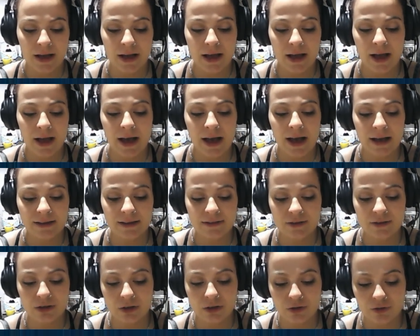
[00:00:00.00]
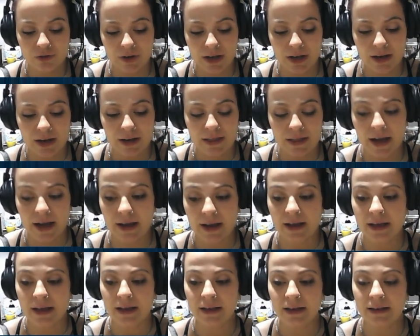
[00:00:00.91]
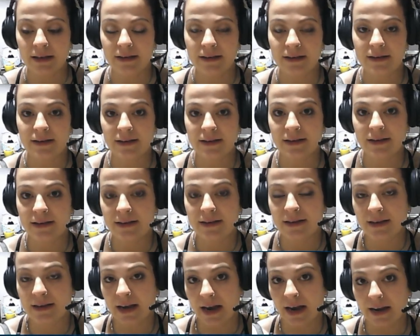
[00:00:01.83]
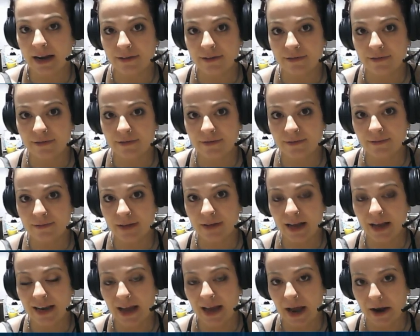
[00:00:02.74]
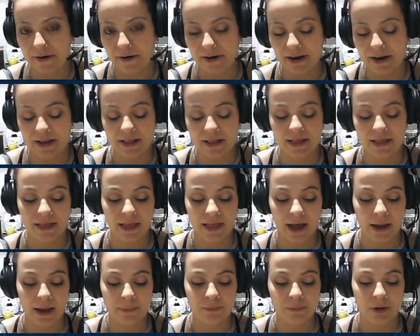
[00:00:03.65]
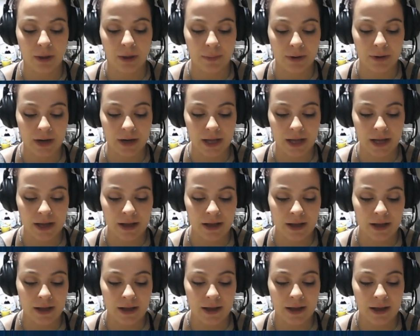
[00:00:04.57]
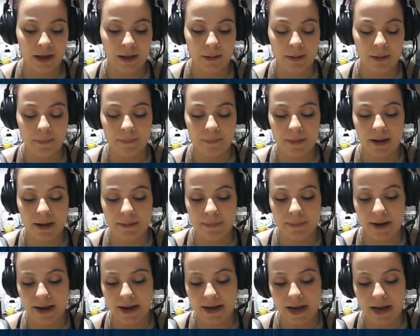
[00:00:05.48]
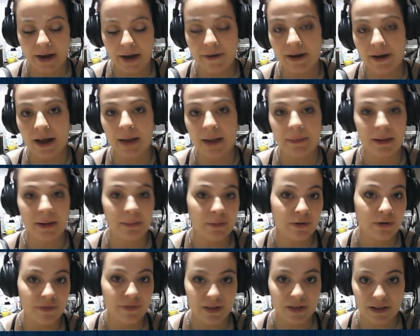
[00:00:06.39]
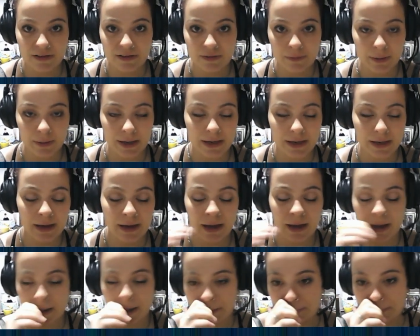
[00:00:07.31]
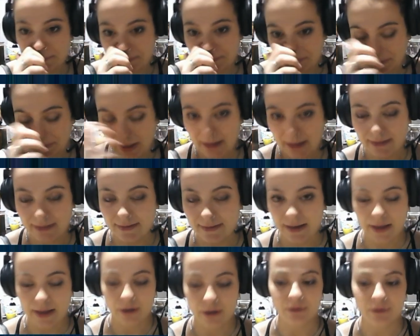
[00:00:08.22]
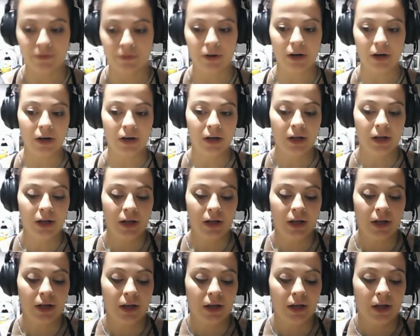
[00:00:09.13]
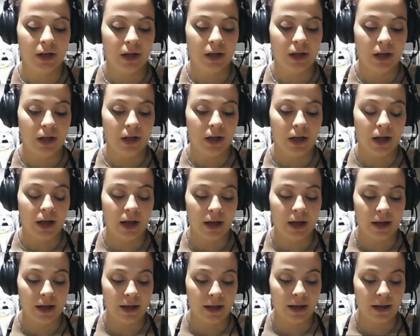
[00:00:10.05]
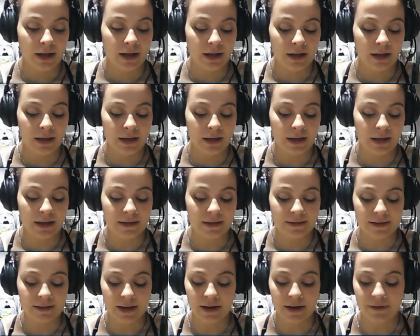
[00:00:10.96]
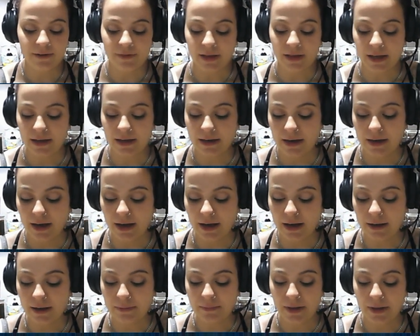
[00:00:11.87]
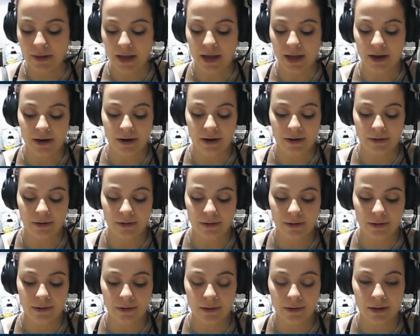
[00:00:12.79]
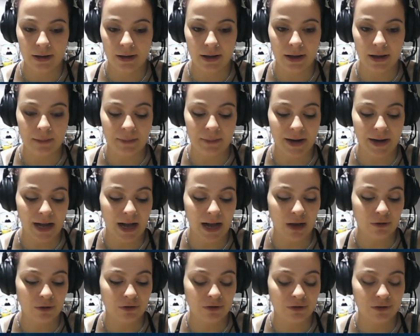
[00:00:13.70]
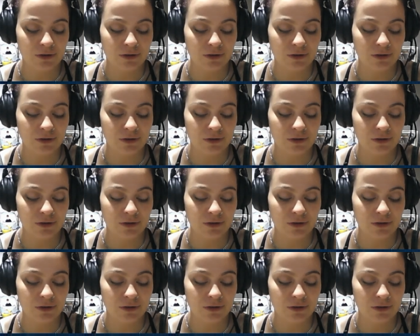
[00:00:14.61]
has children that can kind of inherit that property. And by inherit, I mean move into it and take it over. Uh, it's kind of late here in my house